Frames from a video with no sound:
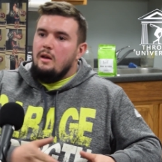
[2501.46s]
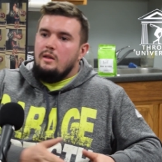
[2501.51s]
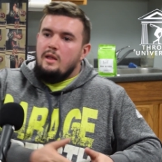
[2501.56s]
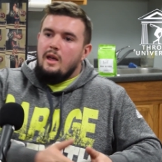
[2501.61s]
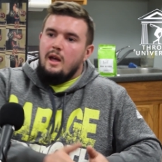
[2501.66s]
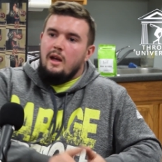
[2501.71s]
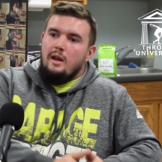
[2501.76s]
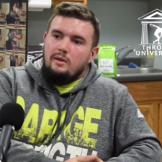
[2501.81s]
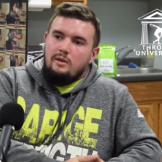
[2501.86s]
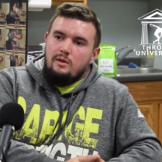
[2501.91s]

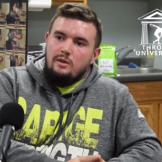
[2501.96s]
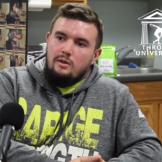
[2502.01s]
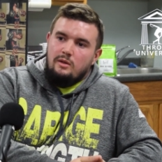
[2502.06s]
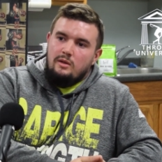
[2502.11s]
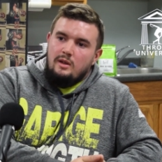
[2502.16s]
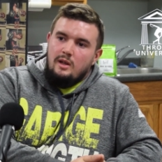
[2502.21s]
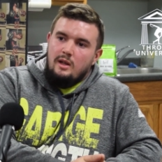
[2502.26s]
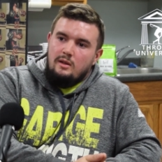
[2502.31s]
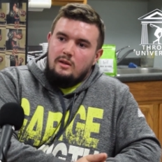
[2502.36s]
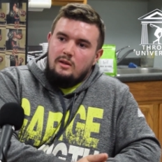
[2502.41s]
the
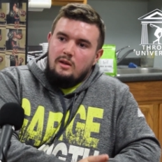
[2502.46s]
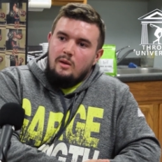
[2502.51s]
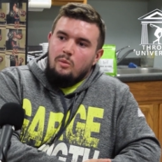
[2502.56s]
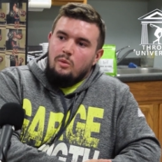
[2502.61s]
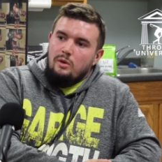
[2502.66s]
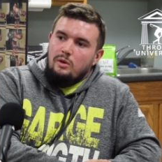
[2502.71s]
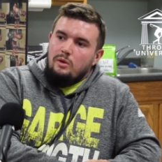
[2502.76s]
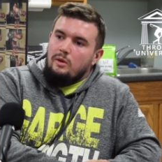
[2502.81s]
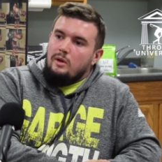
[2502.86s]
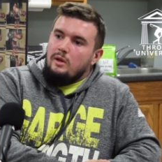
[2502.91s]
answers that
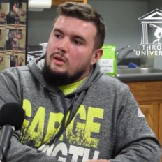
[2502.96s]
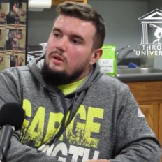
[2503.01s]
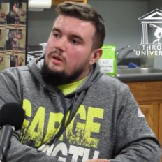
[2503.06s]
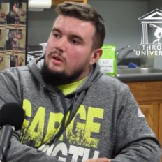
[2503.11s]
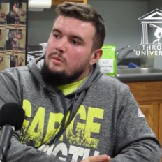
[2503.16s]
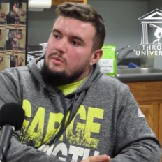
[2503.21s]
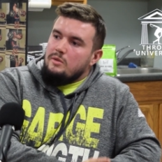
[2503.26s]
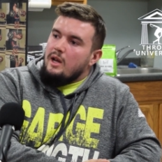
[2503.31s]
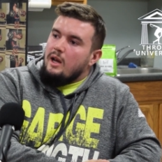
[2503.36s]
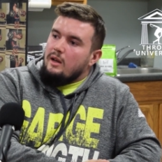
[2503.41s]
someone who can look
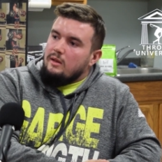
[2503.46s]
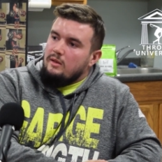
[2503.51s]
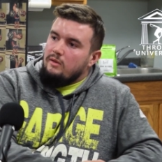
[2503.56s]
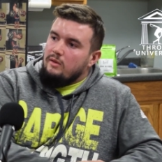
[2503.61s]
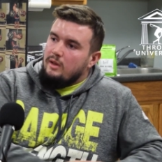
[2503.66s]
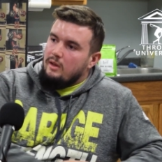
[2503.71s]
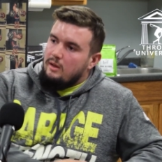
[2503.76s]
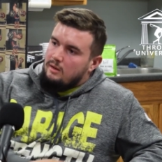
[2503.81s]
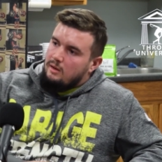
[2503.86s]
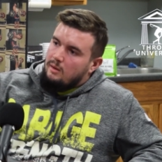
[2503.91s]

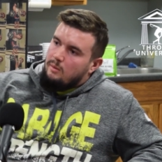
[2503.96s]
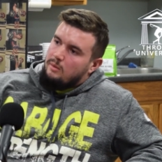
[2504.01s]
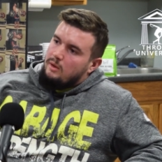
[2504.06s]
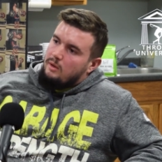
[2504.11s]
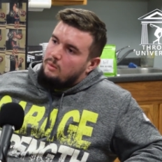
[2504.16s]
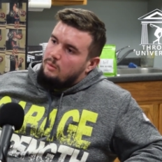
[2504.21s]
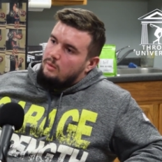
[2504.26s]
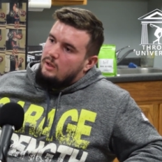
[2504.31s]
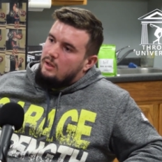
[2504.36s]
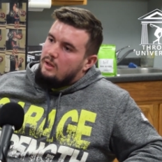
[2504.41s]
objectively at
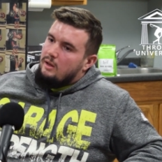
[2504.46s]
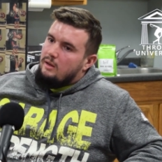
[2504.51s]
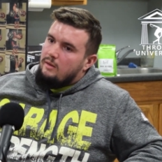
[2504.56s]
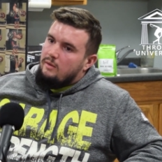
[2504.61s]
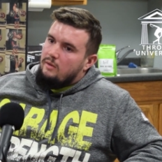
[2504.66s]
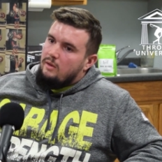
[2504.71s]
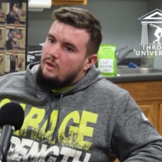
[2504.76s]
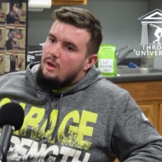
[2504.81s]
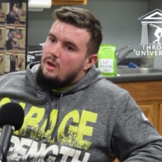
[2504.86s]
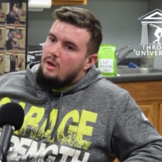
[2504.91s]
something would yeah, give.
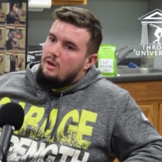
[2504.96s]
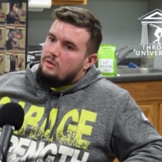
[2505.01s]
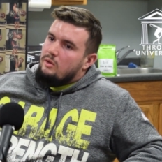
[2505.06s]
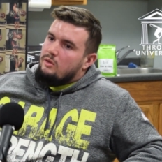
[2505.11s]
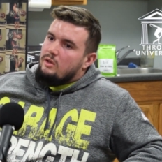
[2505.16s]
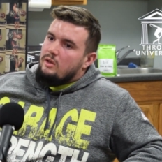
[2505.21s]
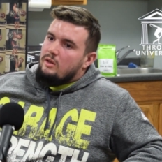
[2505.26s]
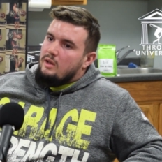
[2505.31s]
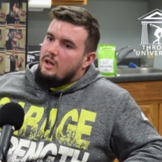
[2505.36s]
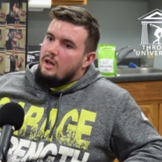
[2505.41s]
Yeah. So
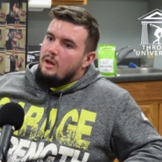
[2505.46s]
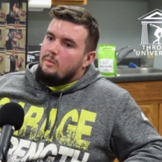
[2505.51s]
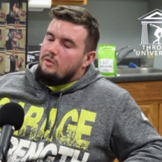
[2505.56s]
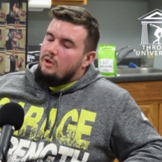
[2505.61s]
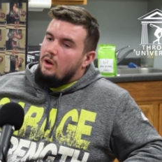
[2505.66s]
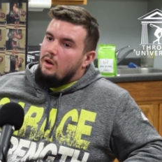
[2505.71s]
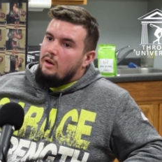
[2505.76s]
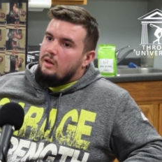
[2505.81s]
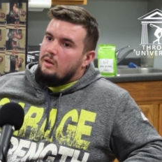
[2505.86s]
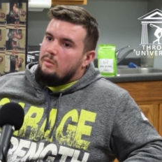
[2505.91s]
just him
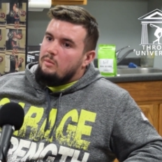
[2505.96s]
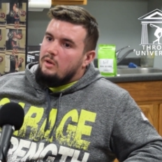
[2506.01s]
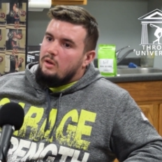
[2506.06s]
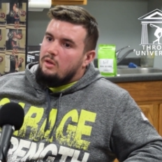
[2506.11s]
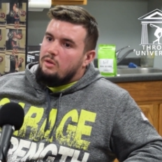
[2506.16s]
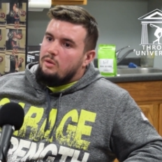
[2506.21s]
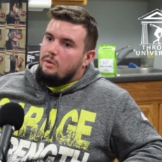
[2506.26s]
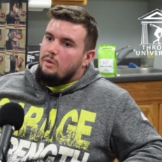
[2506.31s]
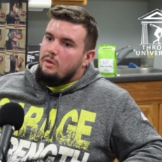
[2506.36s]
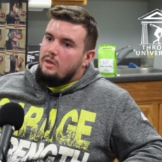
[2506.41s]
talking me
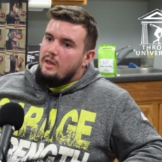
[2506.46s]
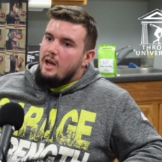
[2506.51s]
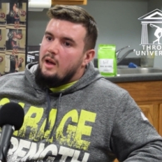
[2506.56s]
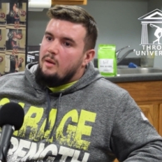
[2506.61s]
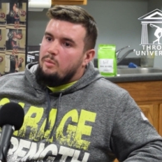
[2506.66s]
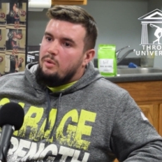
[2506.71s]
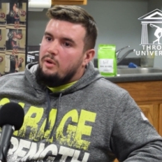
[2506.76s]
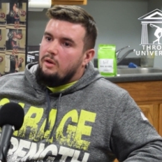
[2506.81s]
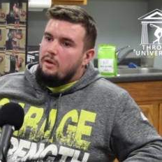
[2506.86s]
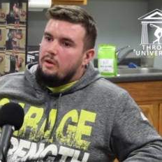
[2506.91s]
through
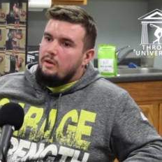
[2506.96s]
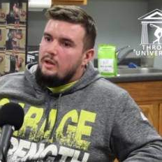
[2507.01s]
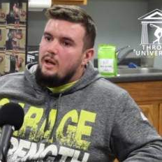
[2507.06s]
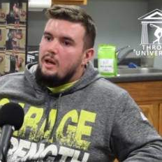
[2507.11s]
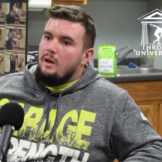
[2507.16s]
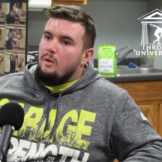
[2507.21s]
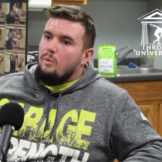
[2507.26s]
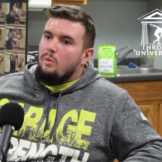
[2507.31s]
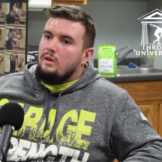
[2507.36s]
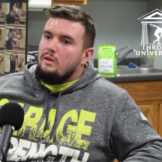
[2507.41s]
that period. Yeah,
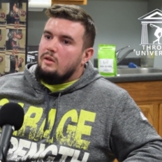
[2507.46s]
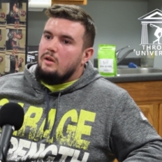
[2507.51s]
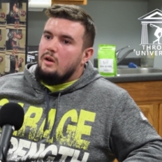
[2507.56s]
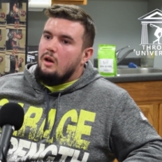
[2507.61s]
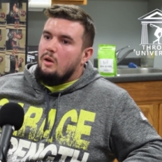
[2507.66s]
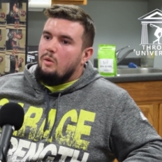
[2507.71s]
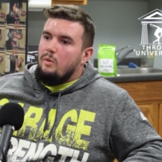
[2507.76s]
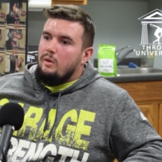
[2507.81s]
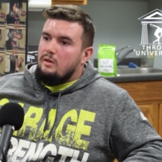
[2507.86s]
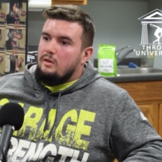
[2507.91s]
it wasn't
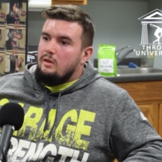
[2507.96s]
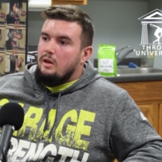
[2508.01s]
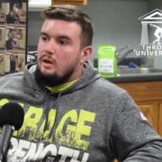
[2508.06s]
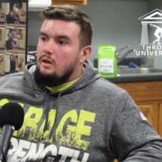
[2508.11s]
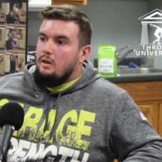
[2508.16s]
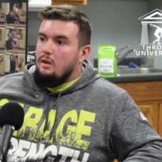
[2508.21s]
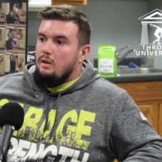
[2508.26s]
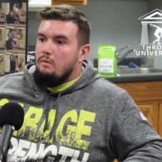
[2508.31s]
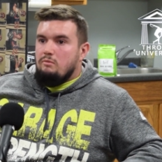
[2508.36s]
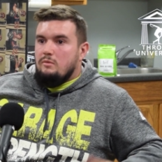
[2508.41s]
always
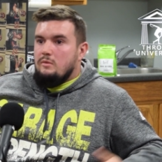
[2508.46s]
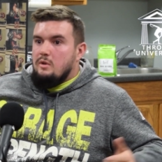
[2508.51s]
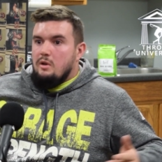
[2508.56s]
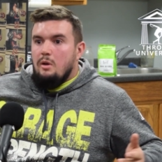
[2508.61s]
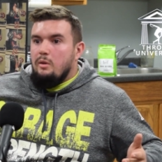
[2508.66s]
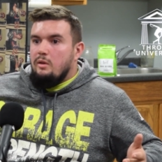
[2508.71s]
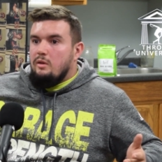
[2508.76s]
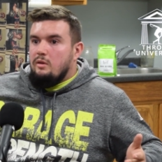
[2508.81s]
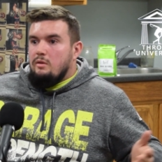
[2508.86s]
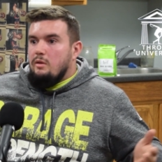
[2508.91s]
like should
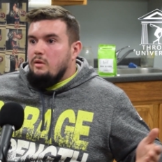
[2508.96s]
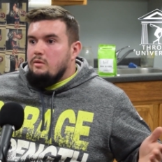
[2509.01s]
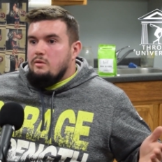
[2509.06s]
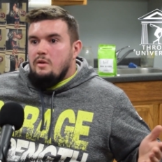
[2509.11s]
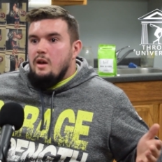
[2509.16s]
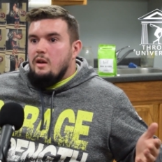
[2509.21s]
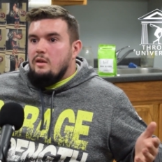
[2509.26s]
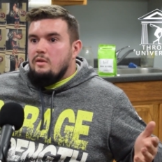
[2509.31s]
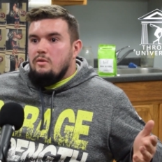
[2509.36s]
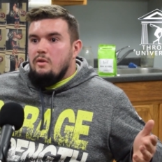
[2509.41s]
always throw.
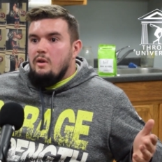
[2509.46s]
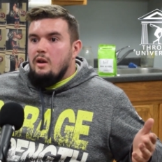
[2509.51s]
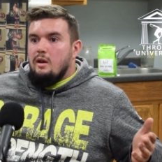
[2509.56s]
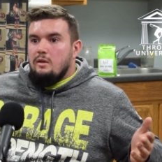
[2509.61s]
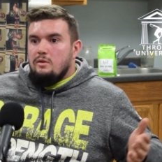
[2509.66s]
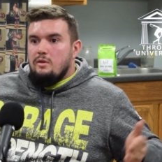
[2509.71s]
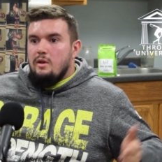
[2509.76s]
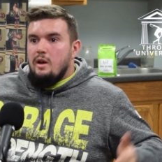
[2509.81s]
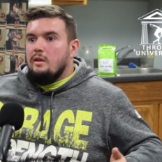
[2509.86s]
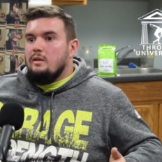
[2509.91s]
Track's
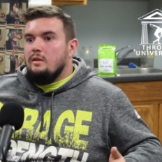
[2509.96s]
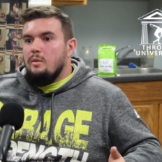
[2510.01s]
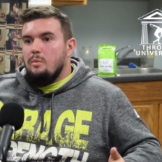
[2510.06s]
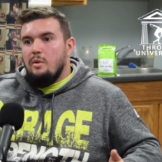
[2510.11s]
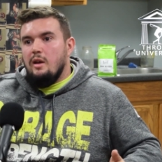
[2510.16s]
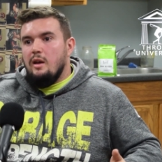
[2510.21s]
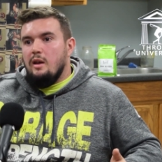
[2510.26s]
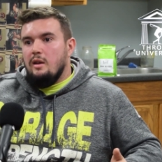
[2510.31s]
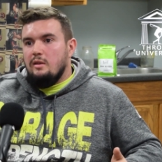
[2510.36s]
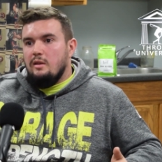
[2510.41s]
great. Track's yeah, the
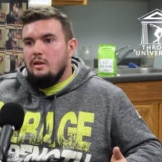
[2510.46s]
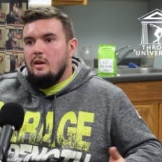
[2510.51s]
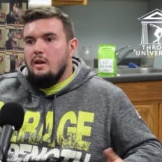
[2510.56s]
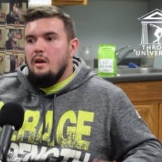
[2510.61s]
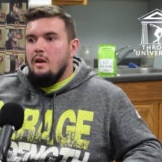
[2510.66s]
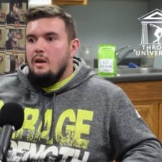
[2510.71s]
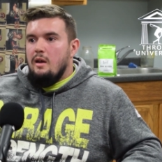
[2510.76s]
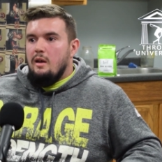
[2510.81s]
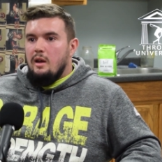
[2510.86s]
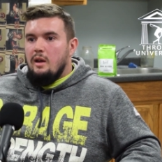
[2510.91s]
best.
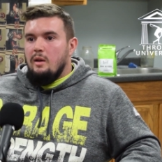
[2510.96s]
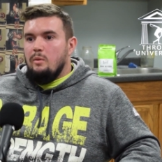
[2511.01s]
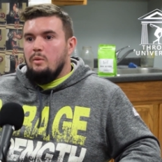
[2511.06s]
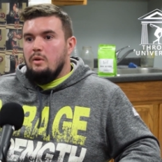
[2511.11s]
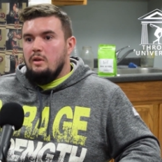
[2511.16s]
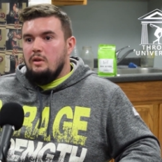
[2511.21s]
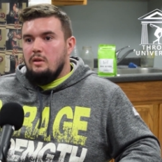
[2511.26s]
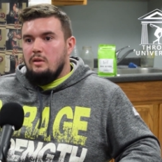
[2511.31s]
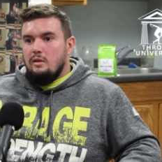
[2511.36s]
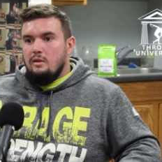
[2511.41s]
It
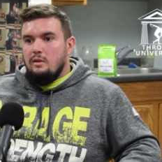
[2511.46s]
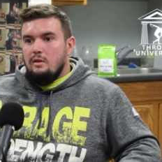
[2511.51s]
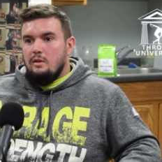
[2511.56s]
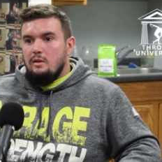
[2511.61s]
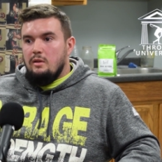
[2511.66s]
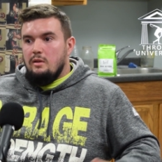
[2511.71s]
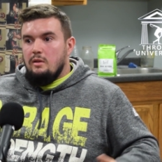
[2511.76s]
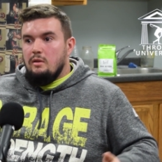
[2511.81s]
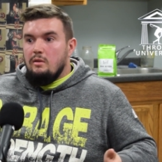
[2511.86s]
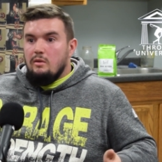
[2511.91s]
was
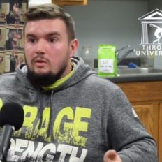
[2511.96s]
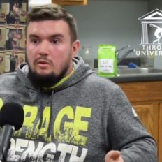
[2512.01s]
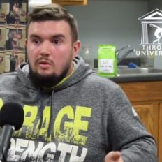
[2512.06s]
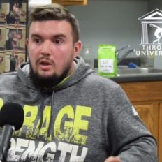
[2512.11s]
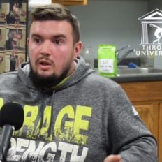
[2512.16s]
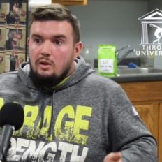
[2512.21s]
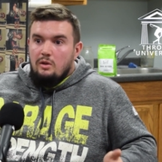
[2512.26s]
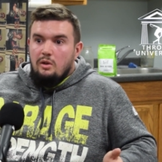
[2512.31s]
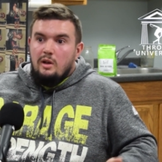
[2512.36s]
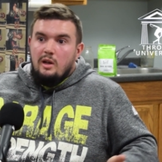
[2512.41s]

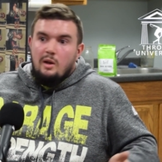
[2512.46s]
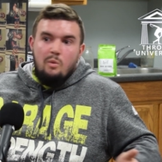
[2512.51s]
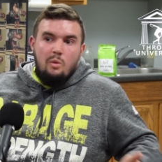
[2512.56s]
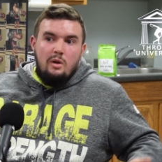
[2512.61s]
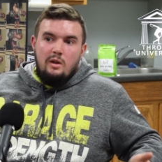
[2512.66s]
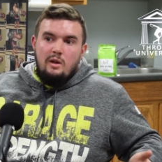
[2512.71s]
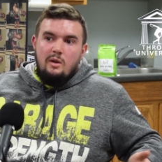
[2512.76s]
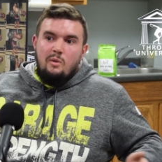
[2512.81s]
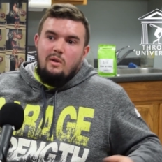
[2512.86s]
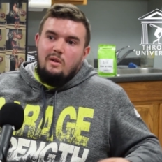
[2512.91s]
like look at
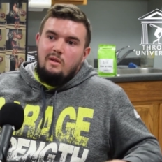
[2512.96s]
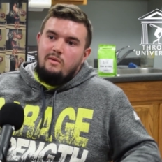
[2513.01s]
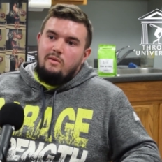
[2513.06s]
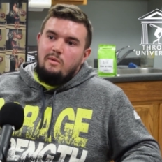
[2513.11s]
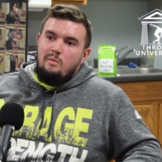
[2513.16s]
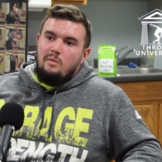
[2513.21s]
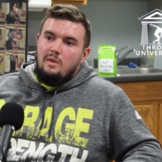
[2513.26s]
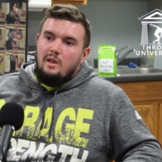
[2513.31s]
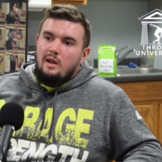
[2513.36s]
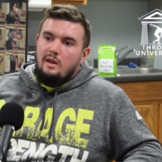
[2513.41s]
what you want
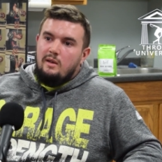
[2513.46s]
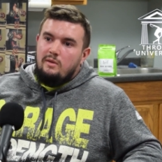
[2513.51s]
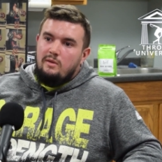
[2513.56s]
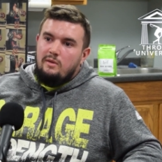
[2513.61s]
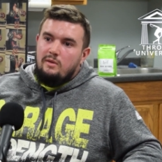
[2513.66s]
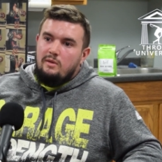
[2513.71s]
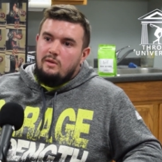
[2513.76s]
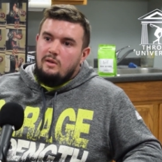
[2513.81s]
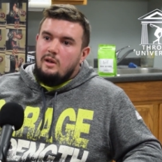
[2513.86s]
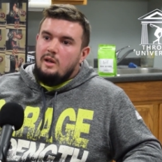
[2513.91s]
from
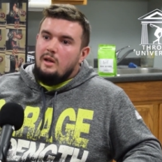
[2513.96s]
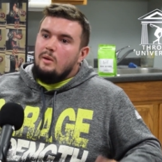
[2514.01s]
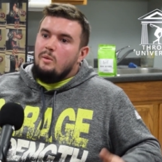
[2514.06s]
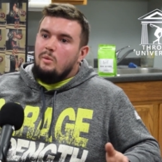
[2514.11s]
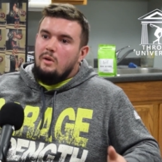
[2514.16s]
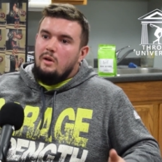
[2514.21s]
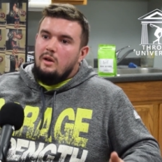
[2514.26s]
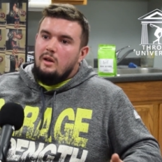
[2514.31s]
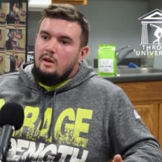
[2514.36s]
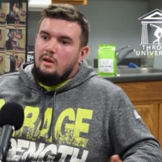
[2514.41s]
life. Look at yeah.
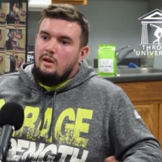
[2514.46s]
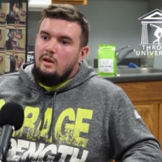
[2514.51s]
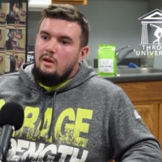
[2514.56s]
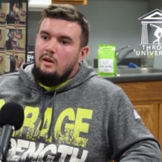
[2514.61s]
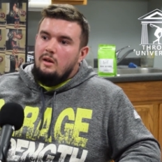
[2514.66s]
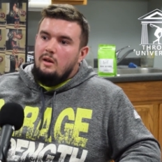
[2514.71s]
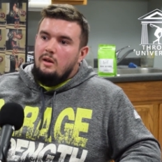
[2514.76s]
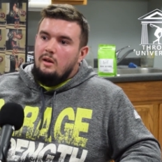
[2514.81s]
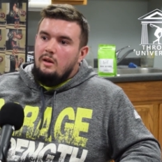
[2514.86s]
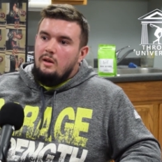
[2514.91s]
what yeah.